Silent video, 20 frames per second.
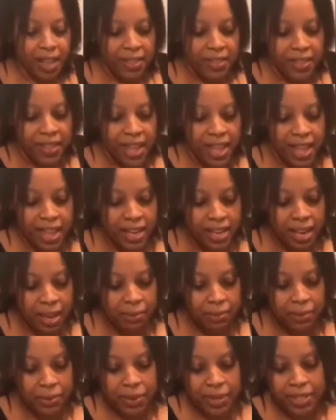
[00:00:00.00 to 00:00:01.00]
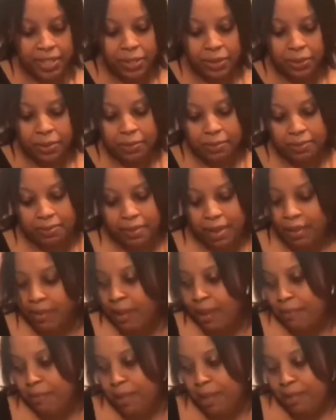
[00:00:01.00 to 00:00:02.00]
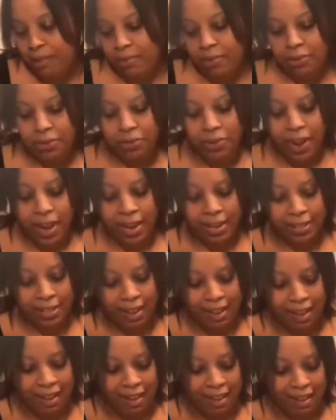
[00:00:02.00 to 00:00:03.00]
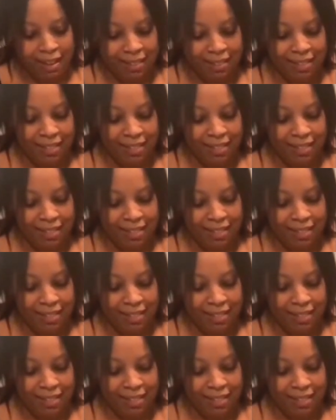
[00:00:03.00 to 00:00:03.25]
Then I'm going to, I don't have my little trash can.